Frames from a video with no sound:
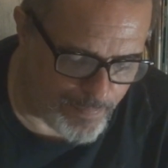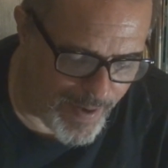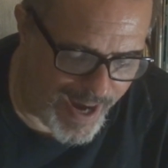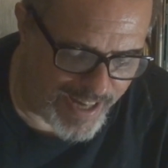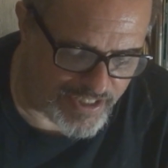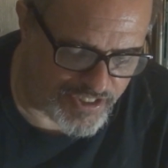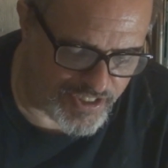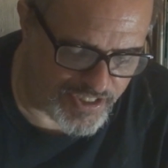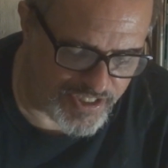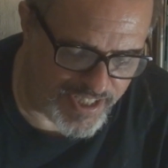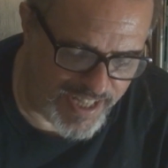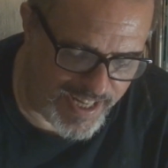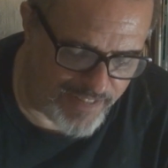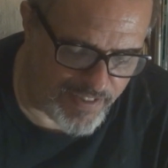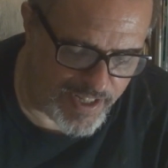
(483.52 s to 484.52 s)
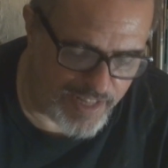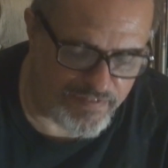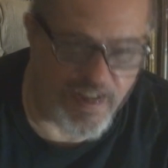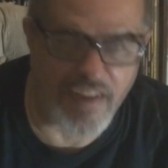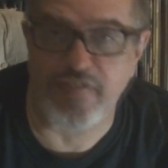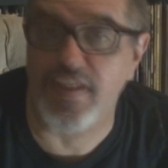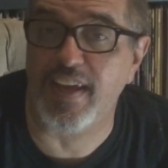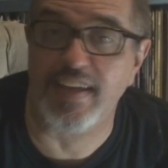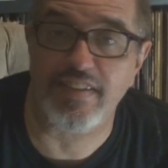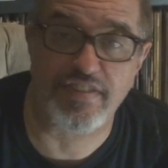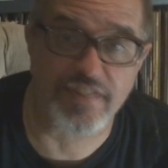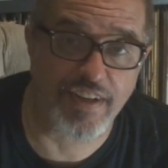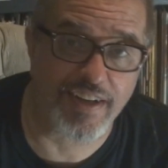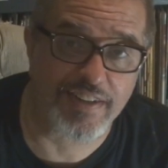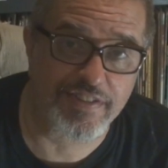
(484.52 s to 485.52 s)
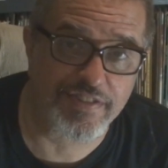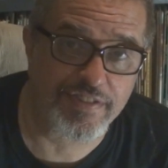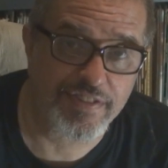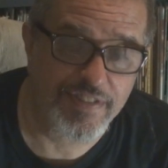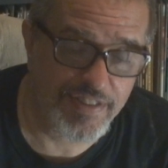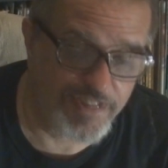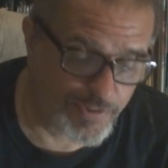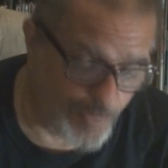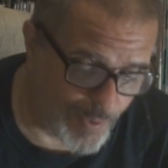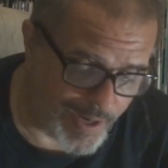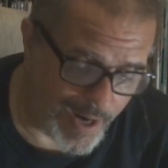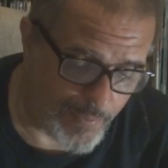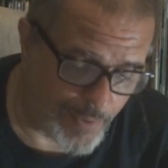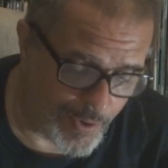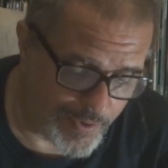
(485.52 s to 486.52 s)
to bash this, even if I think it sucks, is what I